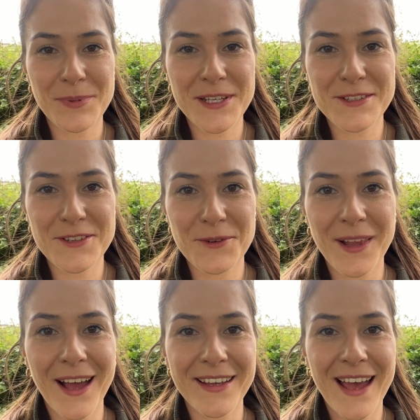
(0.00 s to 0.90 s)
please do
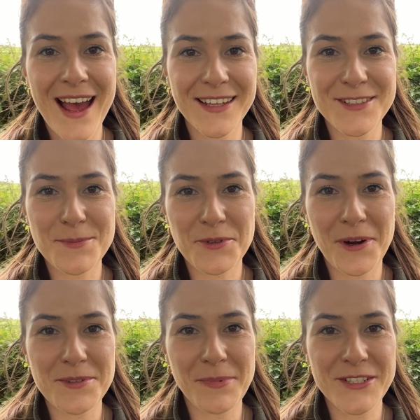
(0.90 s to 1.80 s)
like and
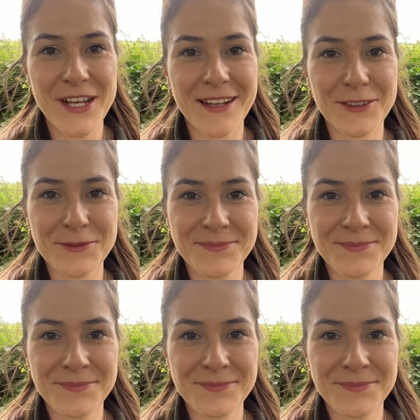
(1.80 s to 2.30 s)
subscribe to my channel.